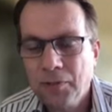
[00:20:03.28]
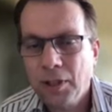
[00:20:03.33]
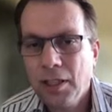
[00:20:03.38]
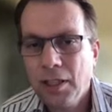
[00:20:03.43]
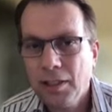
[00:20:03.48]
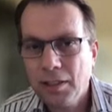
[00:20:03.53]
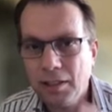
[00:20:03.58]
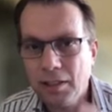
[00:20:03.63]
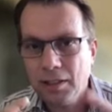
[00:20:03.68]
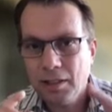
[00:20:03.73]

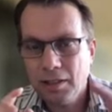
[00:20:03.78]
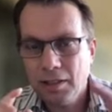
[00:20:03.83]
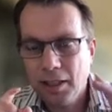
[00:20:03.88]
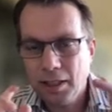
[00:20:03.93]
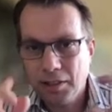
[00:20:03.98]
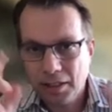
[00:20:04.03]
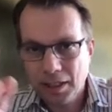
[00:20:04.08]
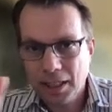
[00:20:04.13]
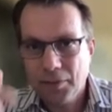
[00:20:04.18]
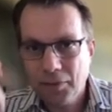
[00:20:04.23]
us,
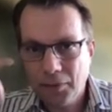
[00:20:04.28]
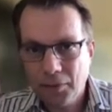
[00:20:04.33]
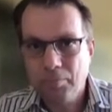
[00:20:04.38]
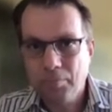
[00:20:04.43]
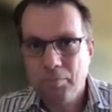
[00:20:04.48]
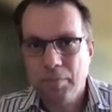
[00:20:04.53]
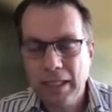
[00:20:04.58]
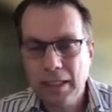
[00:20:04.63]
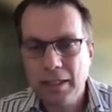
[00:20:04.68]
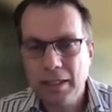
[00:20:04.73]
there's an even
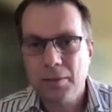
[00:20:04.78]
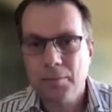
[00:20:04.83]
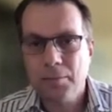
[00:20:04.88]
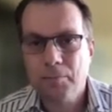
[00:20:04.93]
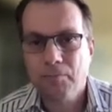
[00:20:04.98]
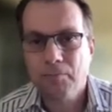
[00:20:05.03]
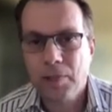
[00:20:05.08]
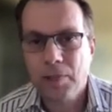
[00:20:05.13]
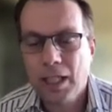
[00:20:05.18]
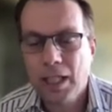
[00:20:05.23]
bigger
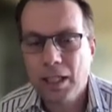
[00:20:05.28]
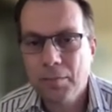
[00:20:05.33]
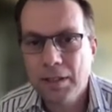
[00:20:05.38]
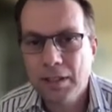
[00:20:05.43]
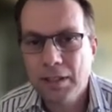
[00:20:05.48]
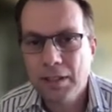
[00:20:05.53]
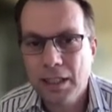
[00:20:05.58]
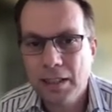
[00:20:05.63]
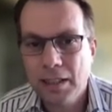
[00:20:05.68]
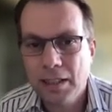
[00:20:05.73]
element
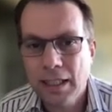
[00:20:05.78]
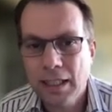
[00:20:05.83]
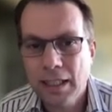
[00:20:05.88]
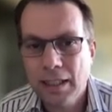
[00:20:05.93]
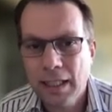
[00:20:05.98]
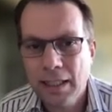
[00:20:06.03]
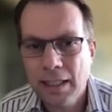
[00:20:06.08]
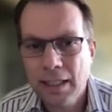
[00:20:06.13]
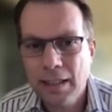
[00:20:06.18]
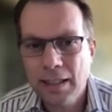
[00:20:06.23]
here, and
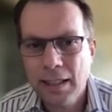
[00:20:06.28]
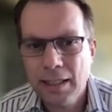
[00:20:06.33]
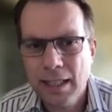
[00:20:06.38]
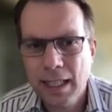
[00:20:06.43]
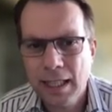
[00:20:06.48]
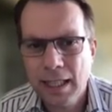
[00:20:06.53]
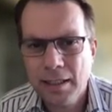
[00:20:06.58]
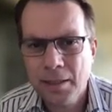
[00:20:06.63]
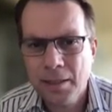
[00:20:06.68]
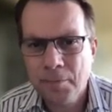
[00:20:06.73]
that is
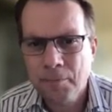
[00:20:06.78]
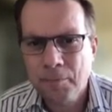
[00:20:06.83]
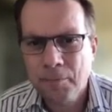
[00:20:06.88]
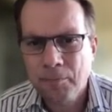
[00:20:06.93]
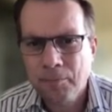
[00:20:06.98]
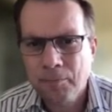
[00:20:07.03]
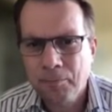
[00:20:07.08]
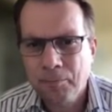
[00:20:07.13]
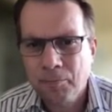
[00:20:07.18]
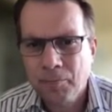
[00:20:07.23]
that
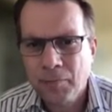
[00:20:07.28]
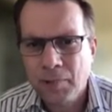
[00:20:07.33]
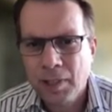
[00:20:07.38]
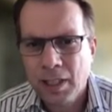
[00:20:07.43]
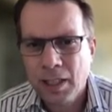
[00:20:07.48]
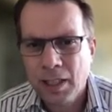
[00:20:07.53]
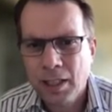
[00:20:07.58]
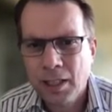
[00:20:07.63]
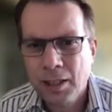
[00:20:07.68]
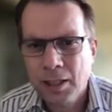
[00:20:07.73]

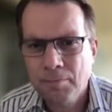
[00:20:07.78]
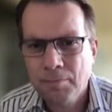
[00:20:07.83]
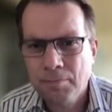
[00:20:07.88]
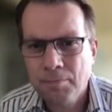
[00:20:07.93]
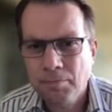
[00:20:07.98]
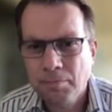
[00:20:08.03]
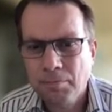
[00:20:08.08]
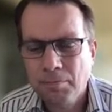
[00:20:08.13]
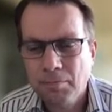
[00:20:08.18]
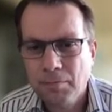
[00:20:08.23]

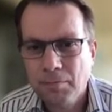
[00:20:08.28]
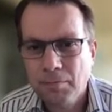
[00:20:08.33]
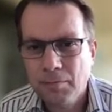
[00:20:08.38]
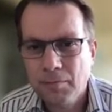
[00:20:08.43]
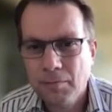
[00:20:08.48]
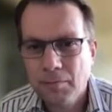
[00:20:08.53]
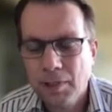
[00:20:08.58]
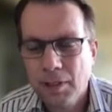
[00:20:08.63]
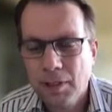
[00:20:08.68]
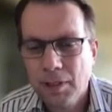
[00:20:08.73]
um,
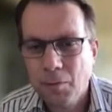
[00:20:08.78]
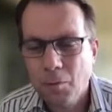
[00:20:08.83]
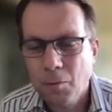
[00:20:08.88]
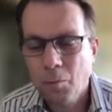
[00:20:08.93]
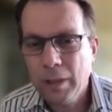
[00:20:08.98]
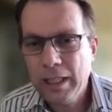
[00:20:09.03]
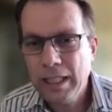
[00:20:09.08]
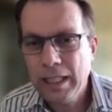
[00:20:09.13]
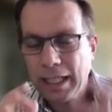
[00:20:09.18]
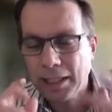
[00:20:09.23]

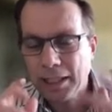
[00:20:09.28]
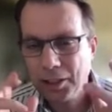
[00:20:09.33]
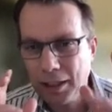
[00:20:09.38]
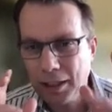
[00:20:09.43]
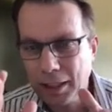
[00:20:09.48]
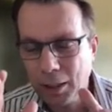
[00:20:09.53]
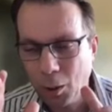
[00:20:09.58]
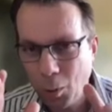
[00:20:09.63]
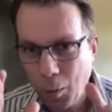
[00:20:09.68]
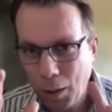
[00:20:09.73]
we actually
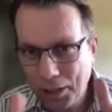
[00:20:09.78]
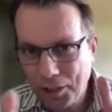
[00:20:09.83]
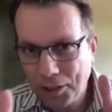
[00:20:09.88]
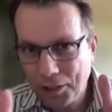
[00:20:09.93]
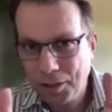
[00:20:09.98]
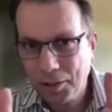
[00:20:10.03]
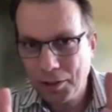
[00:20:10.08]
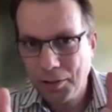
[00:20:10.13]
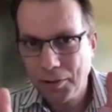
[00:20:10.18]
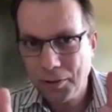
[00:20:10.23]

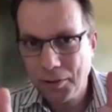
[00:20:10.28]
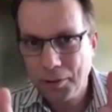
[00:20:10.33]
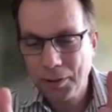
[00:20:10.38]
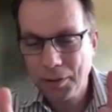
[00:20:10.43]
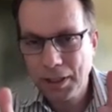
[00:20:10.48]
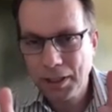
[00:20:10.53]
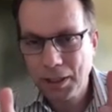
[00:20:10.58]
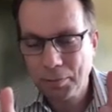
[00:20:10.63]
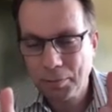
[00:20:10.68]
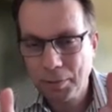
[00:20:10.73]
question through
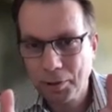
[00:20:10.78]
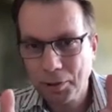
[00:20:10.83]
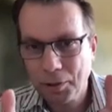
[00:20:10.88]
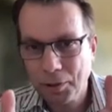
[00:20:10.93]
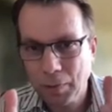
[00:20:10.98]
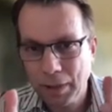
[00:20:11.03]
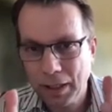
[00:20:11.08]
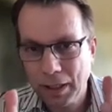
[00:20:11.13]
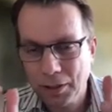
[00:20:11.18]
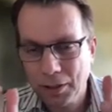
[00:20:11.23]
this approach
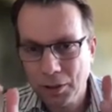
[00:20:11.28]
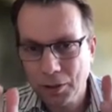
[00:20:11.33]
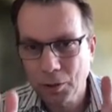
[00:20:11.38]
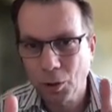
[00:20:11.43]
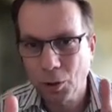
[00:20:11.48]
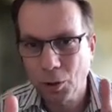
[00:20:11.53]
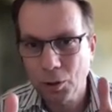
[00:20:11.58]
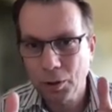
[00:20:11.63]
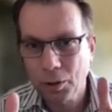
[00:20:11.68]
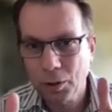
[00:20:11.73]
whether the
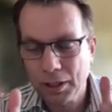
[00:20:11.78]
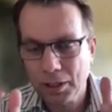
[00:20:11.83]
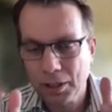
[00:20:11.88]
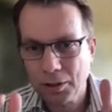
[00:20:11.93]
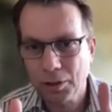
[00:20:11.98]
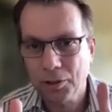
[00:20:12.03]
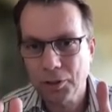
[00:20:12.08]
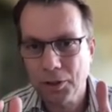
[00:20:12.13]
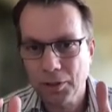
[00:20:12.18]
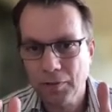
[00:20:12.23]
goal is
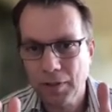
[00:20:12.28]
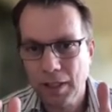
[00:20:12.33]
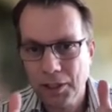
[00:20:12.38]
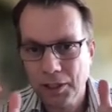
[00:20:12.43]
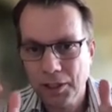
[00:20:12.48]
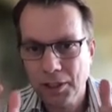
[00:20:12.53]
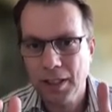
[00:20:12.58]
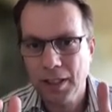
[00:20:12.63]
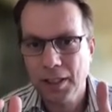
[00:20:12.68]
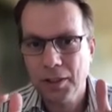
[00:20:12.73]

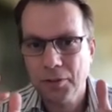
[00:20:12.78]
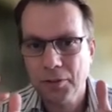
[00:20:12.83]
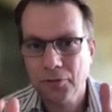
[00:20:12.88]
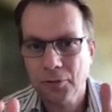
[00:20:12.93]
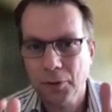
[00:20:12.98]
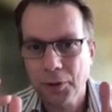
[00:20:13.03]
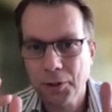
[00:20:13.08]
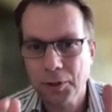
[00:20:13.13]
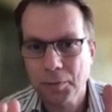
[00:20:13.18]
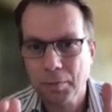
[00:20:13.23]
conservation in the
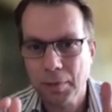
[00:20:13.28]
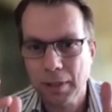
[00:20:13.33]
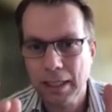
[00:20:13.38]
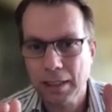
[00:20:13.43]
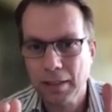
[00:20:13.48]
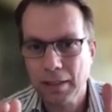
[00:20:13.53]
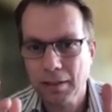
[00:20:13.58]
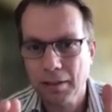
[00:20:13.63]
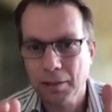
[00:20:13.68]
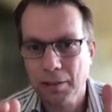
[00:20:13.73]
first
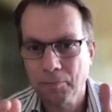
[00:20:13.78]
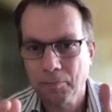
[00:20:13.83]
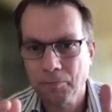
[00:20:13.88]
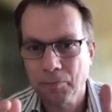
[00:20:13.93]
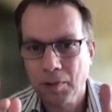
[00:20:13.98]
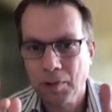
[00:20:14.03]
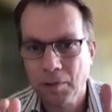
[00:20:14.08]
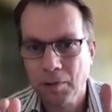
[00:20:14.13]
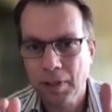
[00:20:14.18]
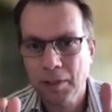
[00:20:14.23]
place,
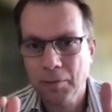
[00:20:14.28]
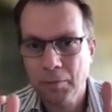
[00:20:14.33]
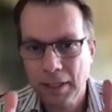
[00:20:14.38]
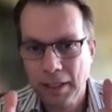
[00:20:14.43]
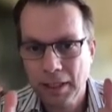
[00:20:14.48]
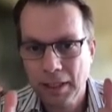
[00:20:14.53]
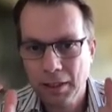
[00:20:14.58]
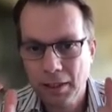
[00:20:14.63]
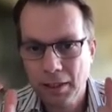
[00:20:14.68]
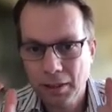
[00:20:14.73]
right?
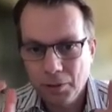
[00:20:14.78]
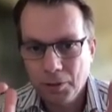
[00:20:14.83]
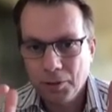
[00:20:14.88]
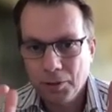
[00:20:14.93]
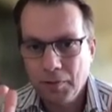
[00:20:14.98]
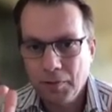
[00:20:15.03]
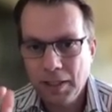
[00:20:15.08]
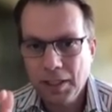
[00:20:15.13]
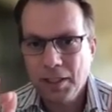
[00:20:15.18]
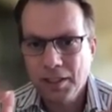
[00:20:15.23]
Whether
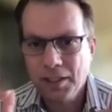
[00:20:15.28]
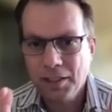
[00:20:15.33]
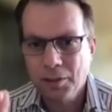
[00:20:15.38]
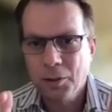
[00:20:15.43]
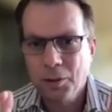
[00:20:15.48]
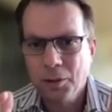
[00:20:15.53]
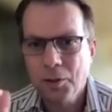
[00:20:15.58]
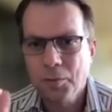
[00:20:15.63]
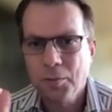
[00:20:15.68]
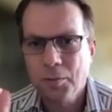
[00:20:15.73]
conservation is the
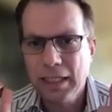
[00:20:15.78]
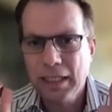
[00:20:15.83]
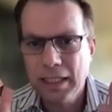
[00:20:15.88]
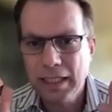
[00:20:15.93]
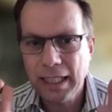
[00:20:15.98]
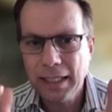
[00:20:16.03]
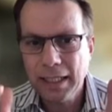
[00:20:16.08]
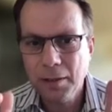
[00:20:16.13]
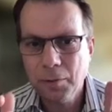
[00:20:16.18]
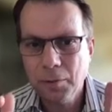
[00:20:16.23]
goal to
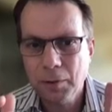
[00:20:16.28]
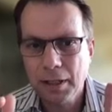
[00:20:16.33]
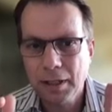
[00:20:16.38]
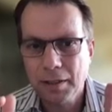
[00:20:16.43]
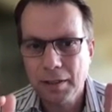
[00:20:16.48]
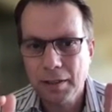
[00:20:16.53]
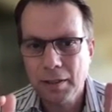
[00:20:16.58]
begin with,